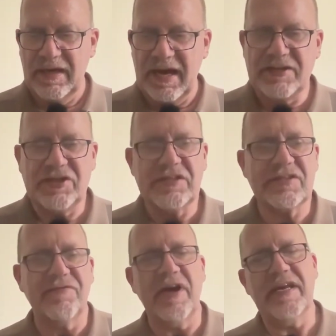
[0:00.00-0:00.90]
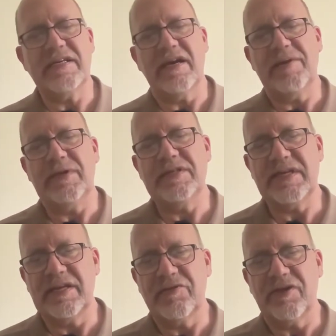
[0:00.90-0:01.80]
At just the right time, he
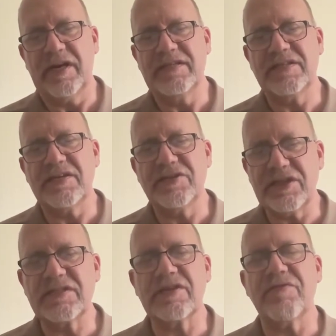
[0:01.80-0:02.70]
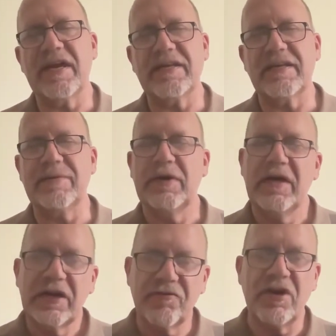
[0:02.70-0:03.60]
sent Christ. At just the right time,
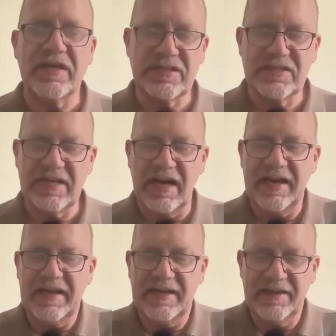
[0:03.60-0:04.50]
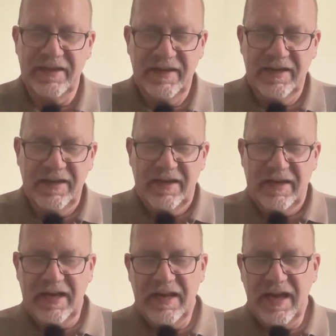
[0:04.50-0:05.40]
Christ died
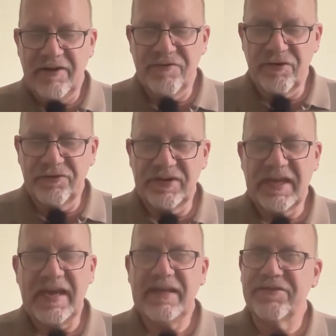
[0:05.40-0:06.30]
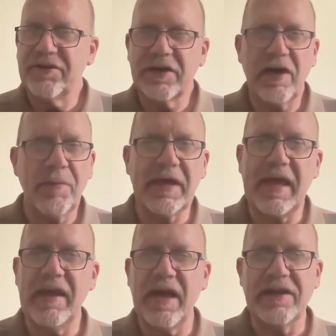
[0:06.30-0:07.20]
and rose again. He's going to come
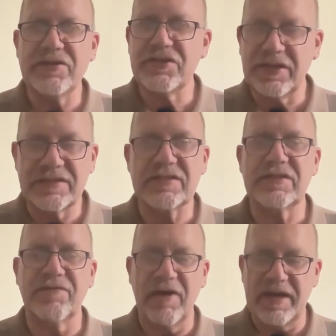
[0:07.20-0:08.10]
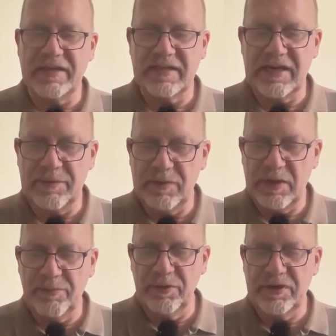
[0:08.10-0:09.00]
again at just the right time, the
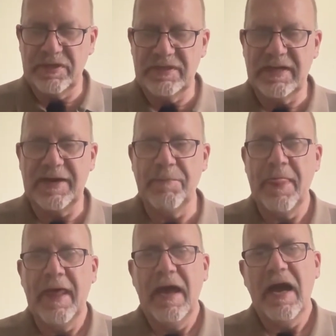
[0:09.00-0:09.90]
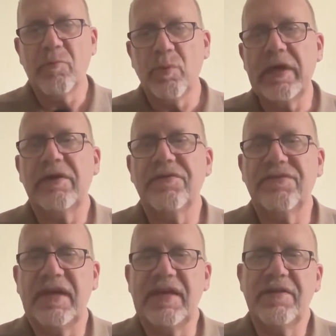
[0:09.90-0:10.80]
appointed time. And we can
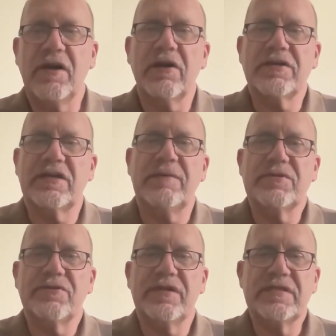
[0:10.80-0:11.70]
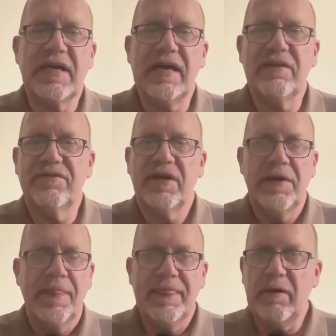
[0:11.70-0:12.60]
say that our times are in his hands.
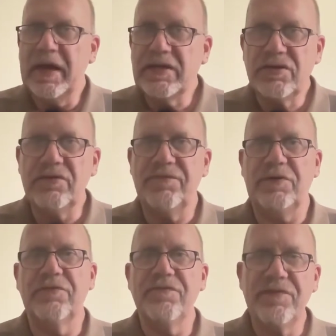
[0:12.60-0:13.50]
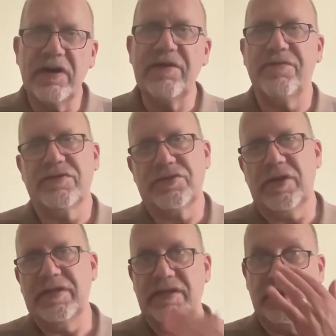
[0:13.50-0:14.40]
Now, I do feel very
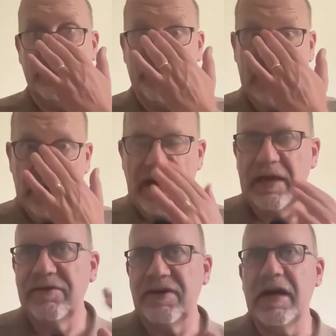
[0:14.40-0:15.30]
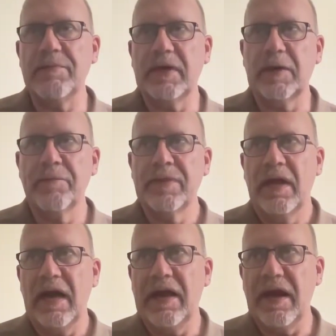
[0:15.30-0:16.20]
frustrated at timing.
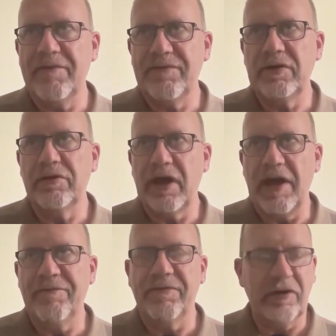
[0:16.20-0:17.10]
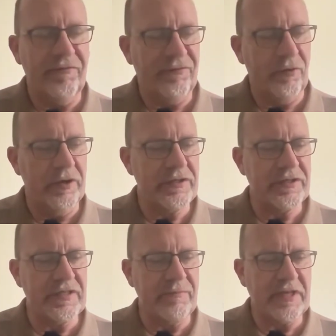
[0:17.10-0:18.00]
And I feel that I can fall into
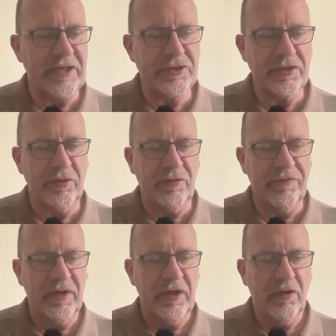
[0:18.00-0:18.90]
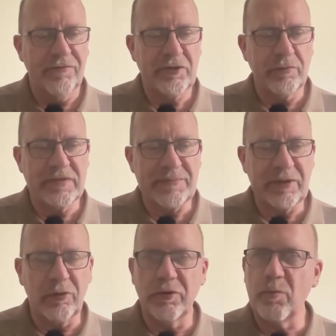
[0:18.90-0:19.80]
the temptation of Job and say,
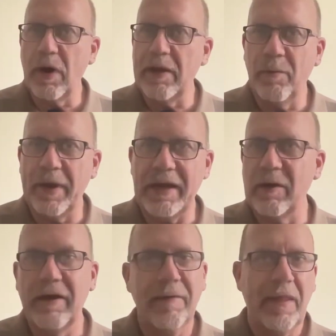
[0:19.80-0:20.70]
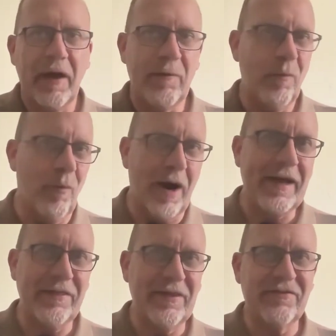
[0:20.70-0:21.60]
"But Lord, why, when? And
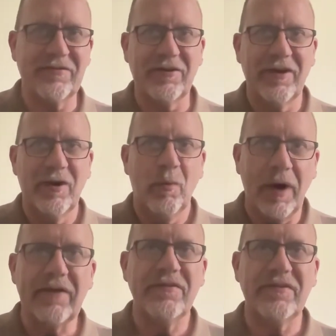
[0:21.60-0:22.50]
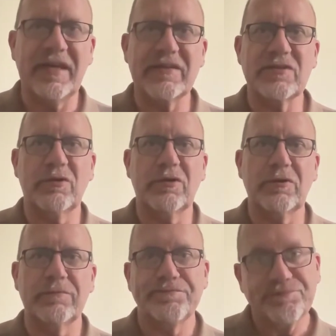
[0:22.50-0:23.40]
why this? And why has it taken so
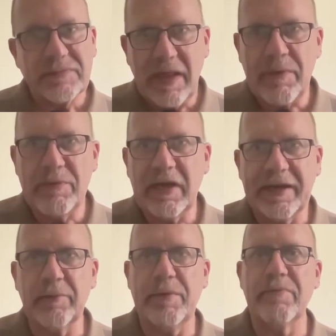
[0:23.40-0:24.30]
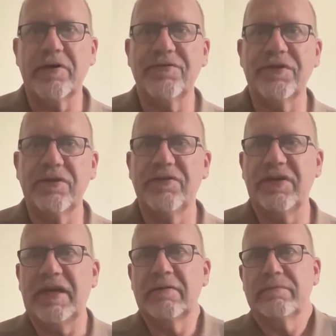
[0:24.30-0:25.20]
long?" Let me be a little bit personal and
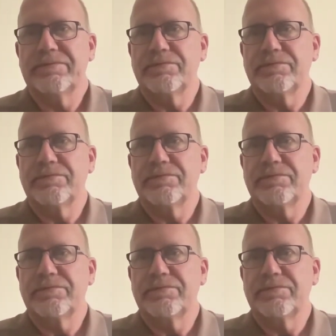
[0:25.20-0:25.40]
say,